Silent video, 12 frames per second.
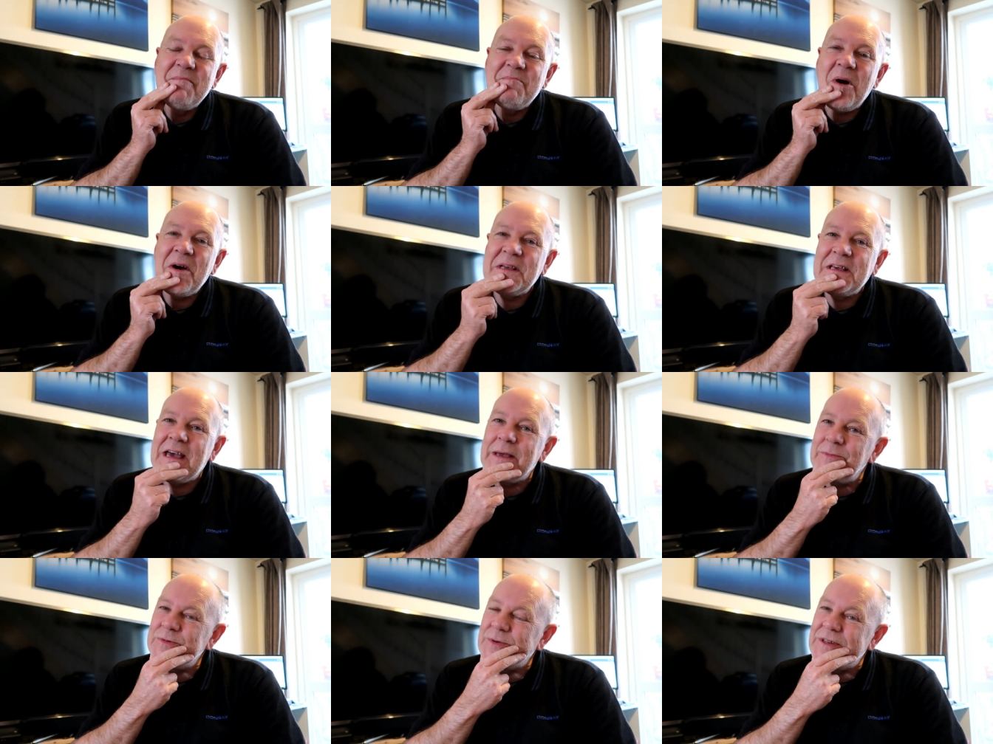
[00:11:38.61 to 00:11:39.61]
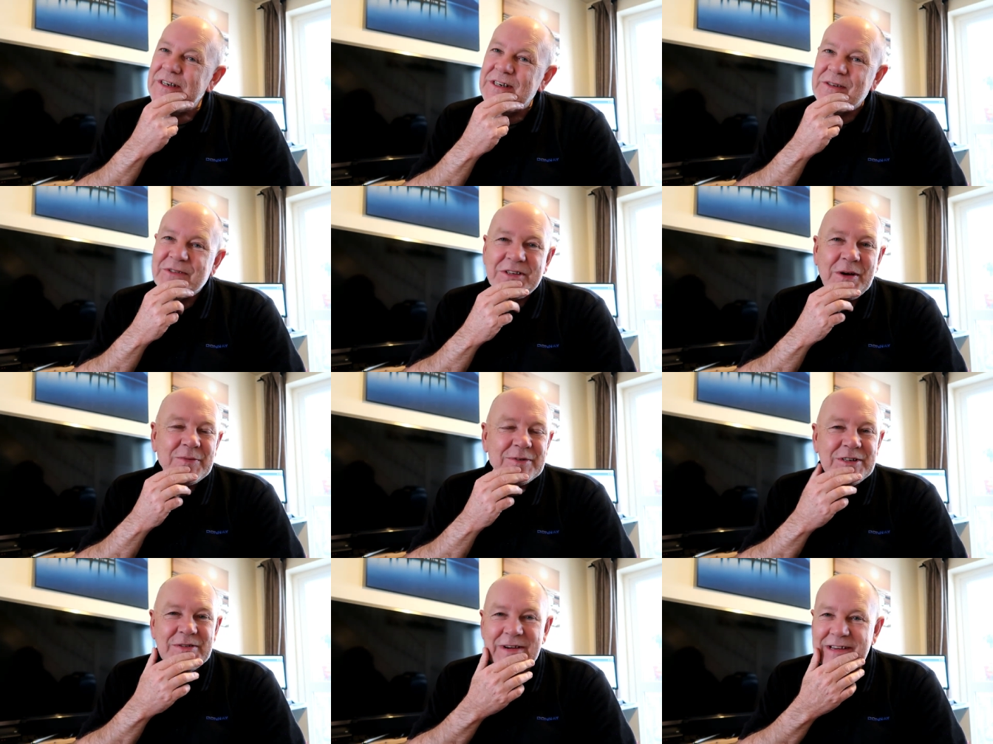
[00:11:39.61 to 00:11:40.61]
Mind games with the girls. Don't
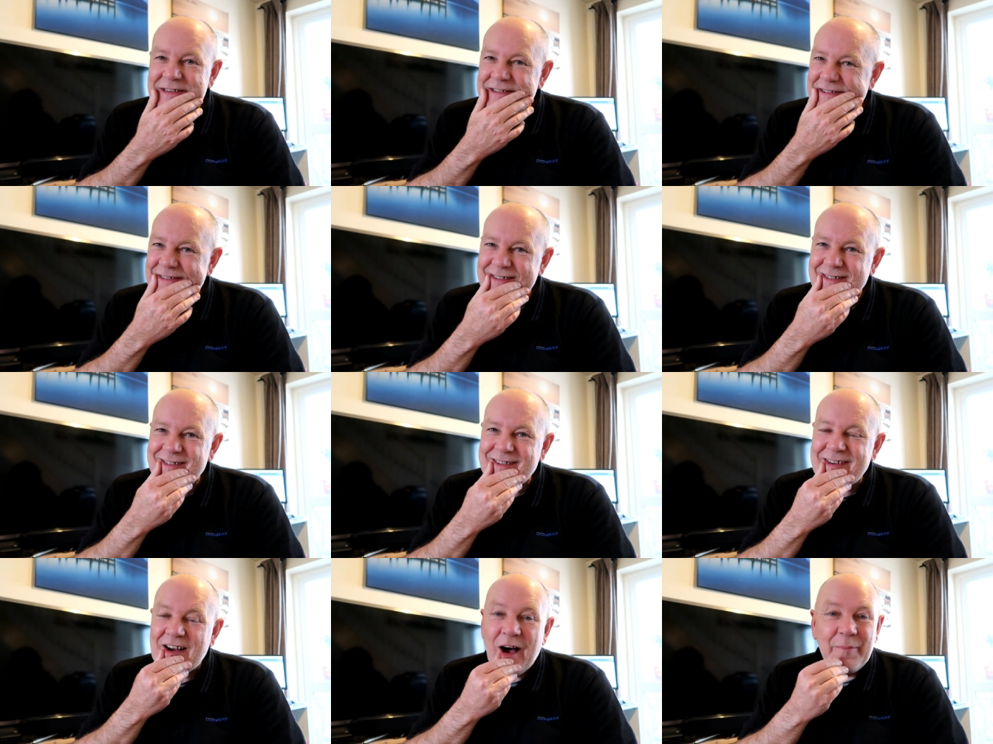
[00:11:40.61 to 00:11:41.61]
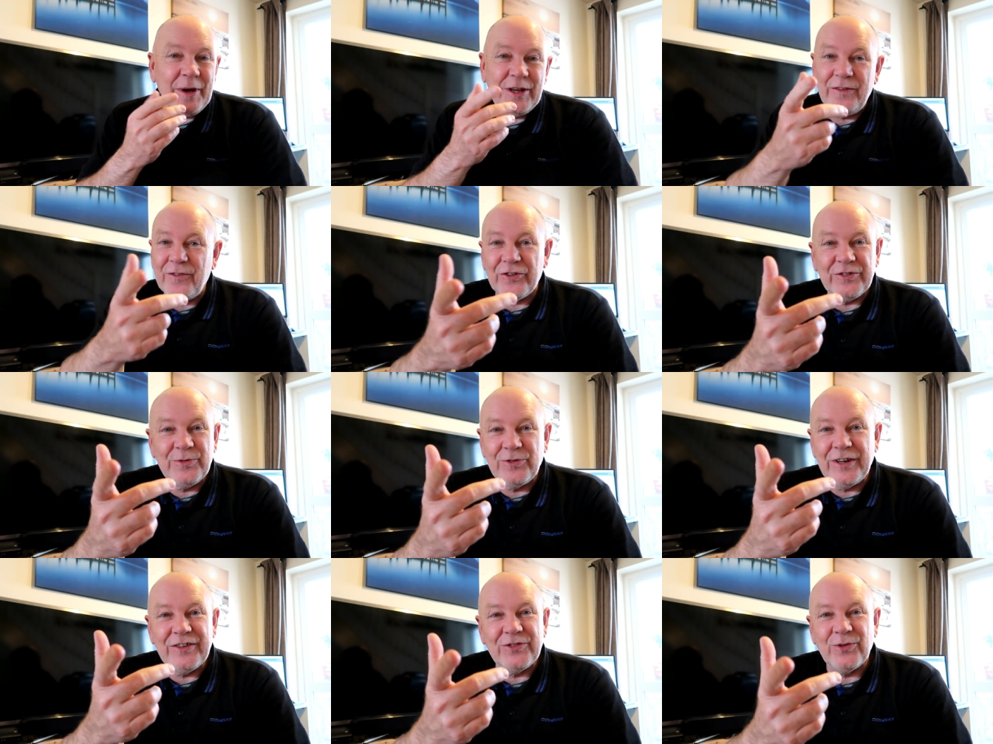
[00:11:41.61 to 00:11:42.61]
do it. I bet you've got some
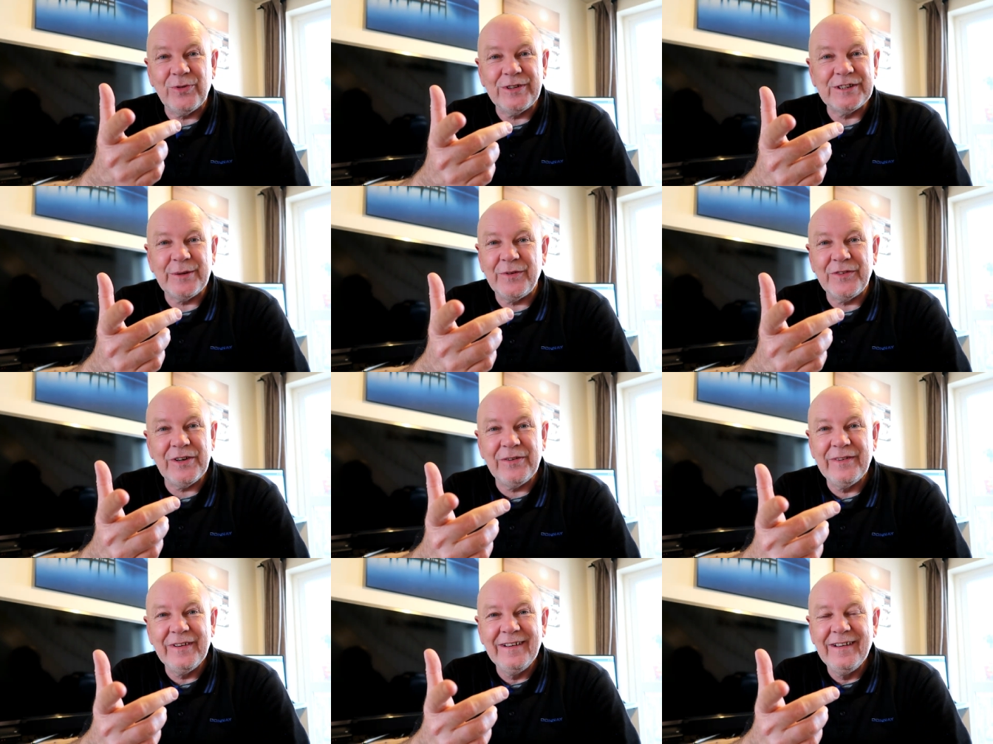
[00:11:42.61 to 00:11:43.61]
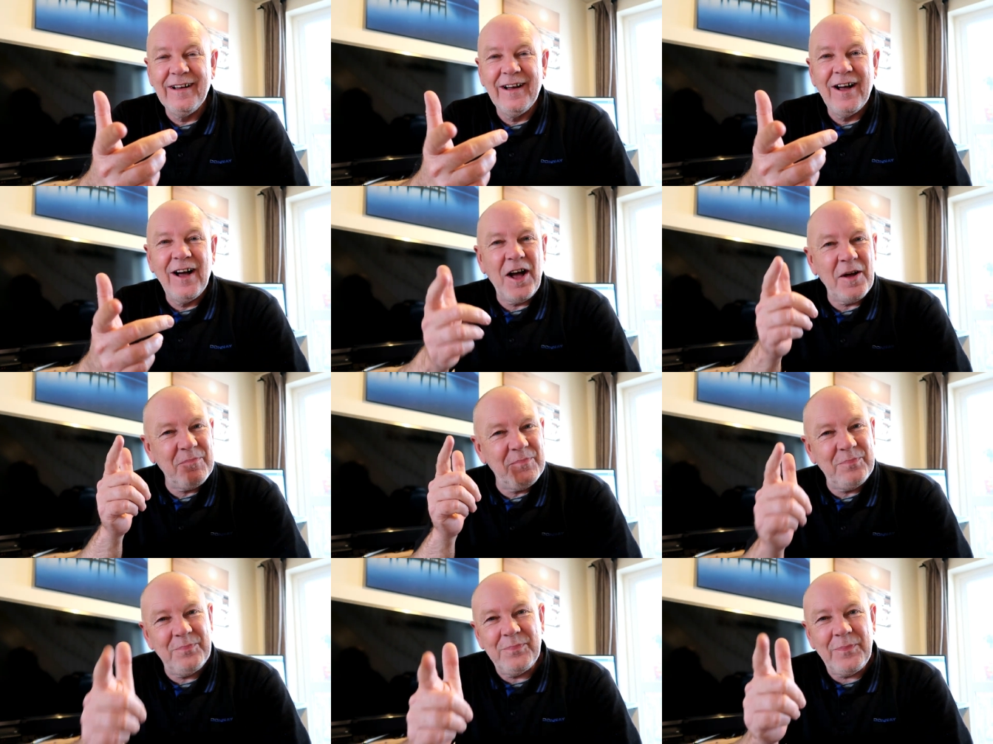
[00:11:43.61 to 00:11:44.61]
great stories, some of you. I
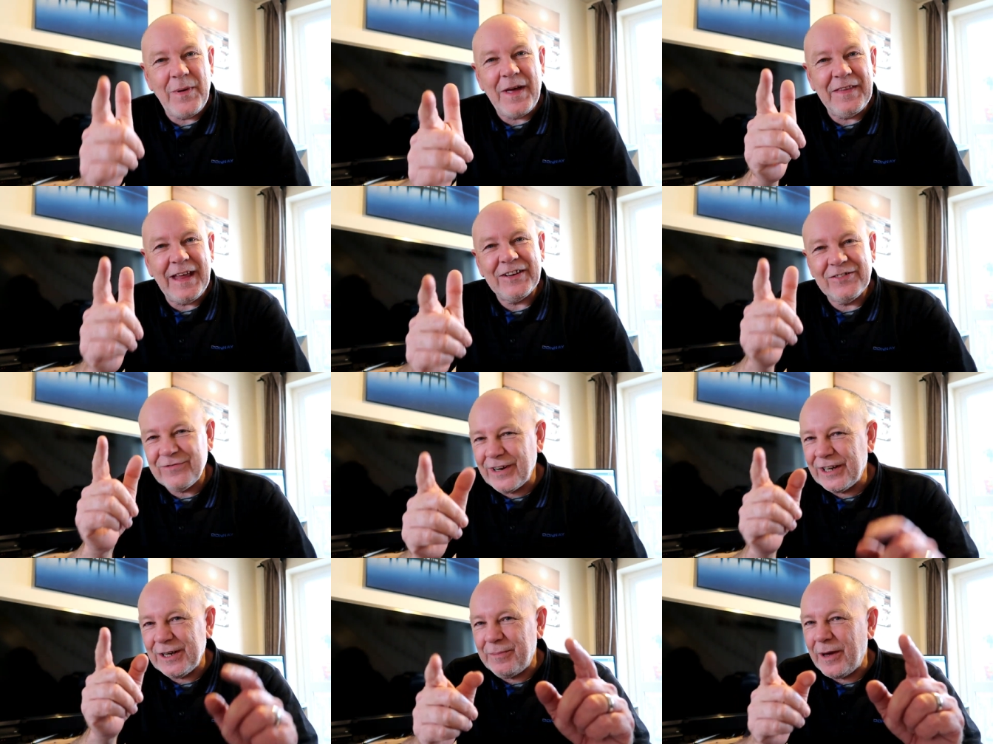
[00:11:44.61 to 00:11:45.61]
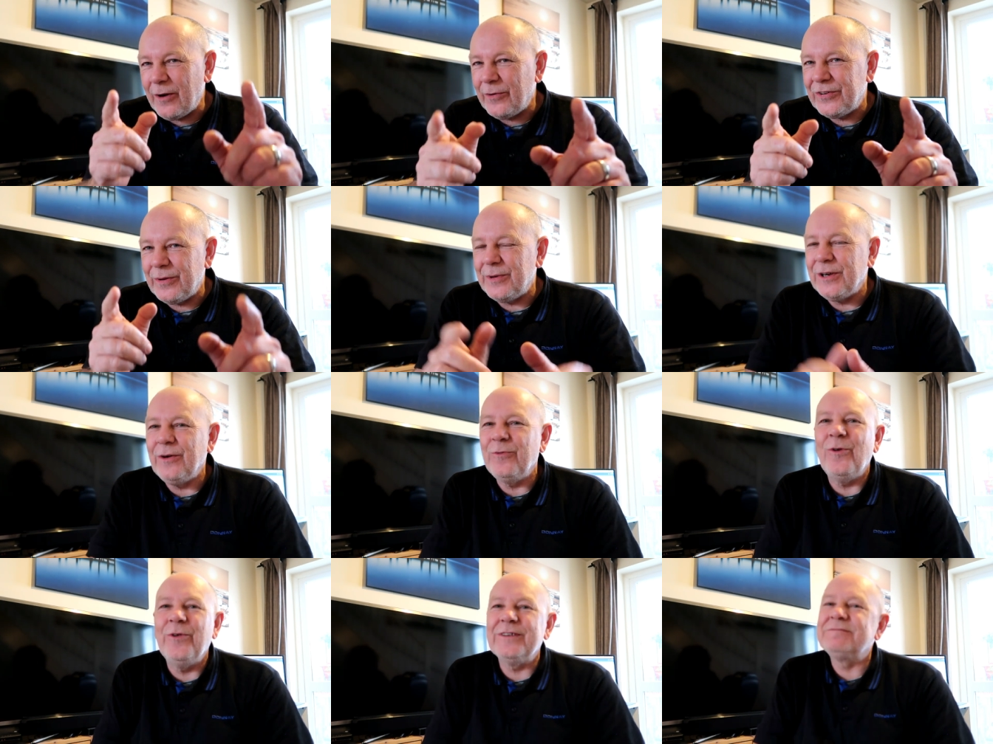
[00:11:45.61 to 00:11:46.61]
bet that's ringing a bell with some of you.
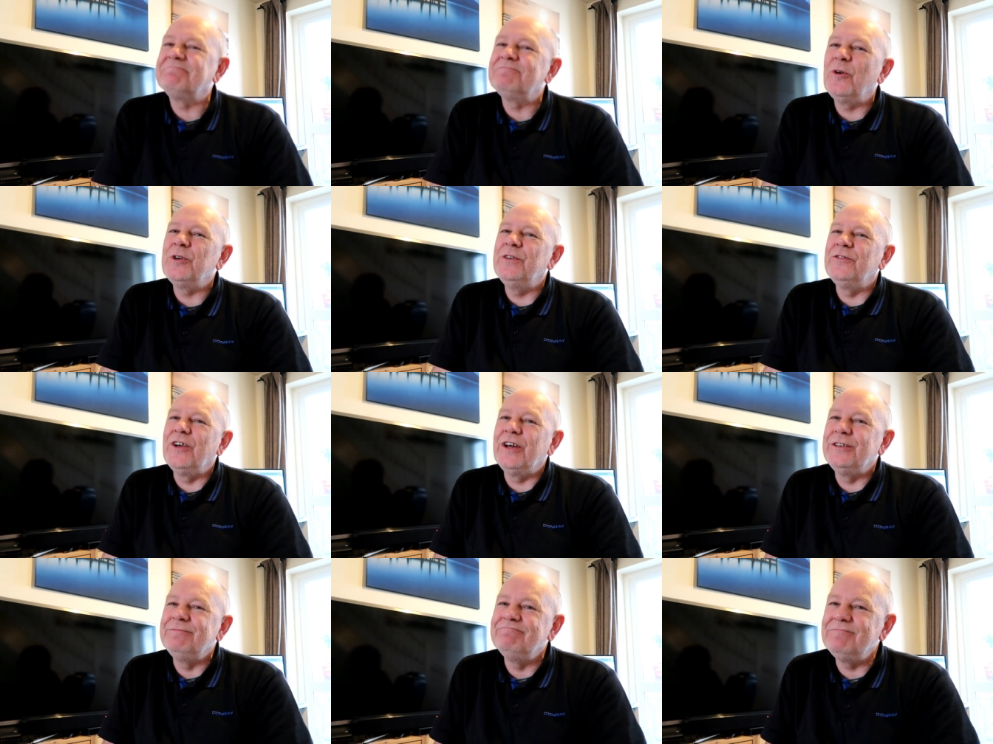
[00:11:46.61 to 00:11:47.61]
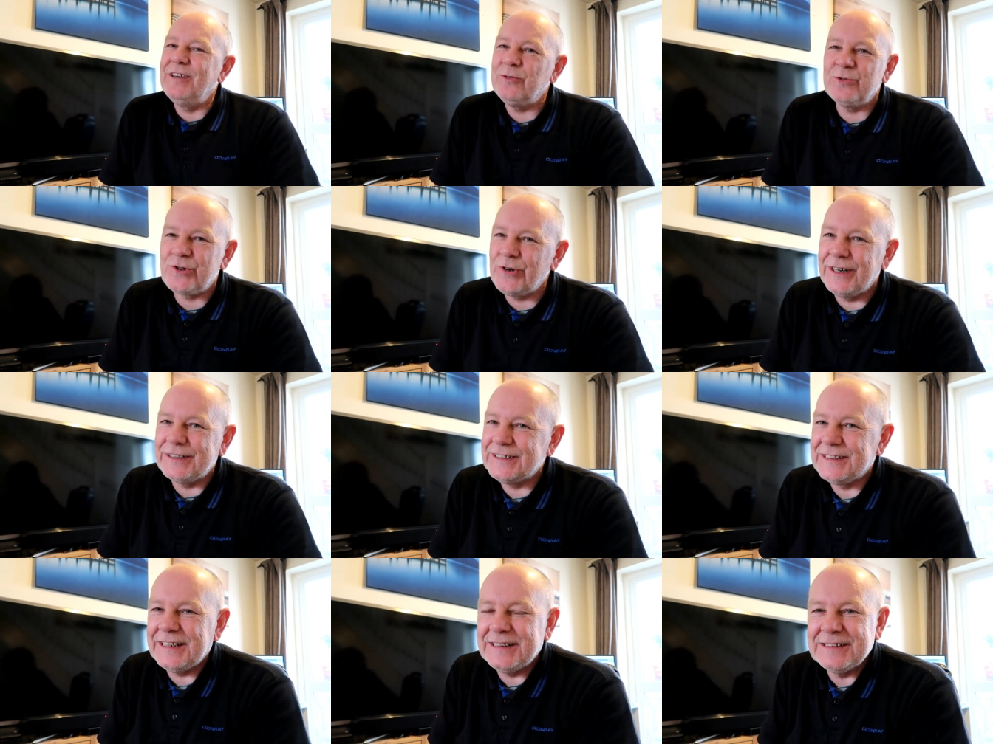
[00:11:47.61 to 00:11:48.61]
What? what you've done, little tricks
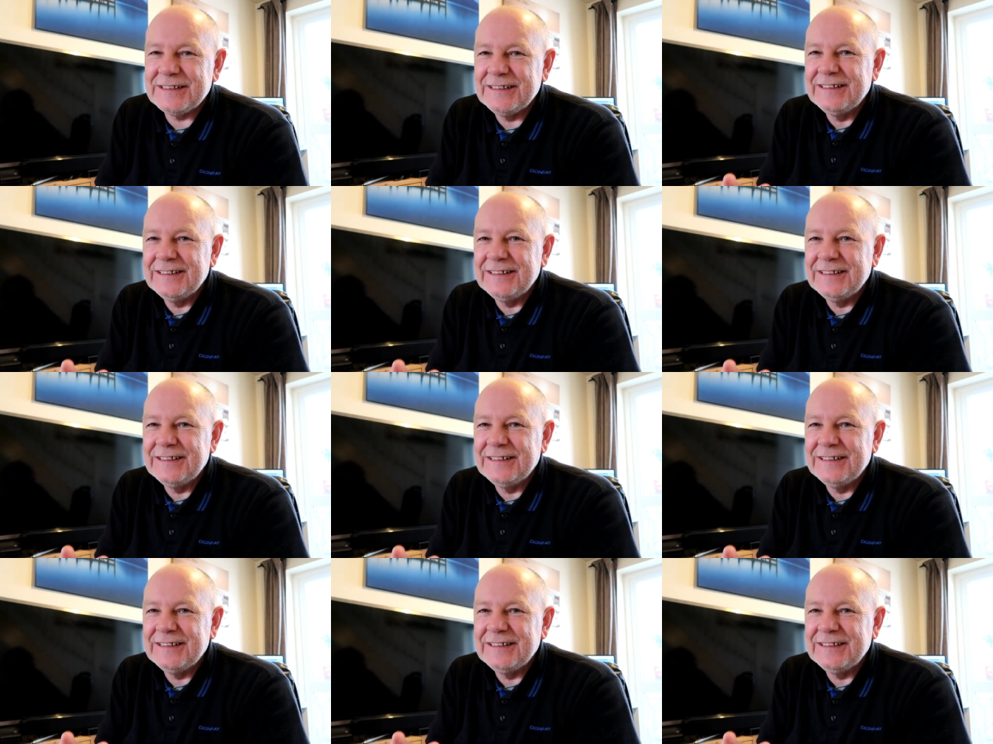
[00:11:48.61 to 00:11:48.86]
and things.